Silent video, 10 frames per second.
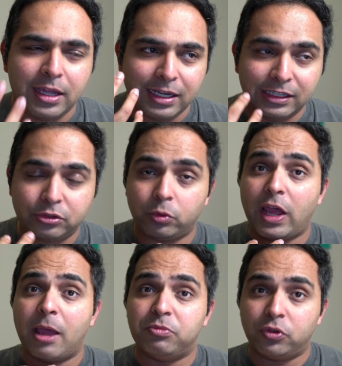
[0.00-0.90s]
needs to
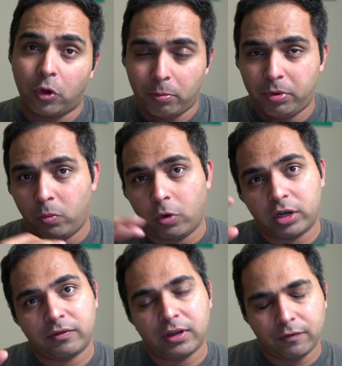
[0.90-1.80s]
absorb
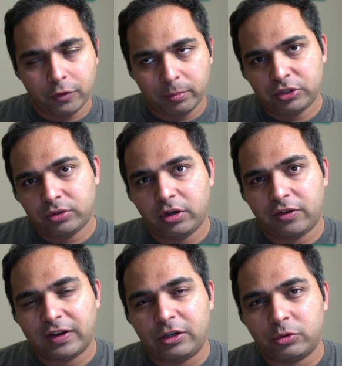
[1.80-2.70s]
whatever information you're
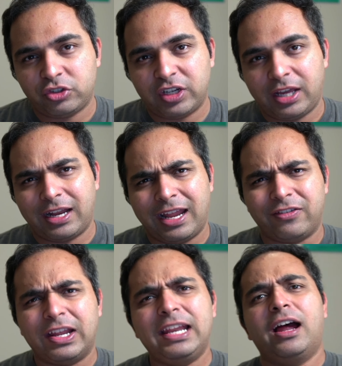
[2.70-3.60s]
trying to share and
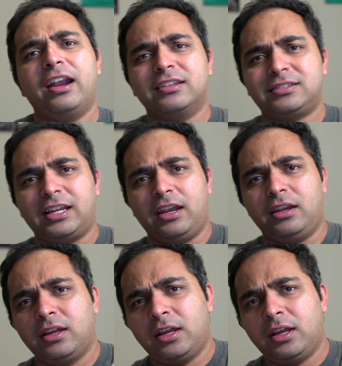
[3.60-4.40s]
really understand